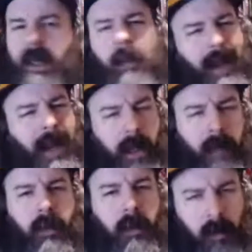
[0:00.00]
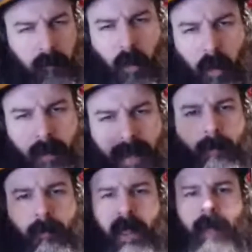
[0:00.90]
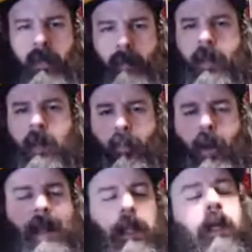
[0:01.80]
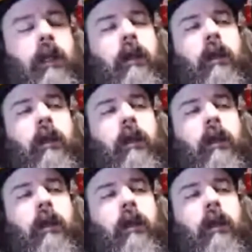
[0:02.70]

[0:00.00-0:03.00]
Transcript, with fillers: some high end, but more in that the big bracket.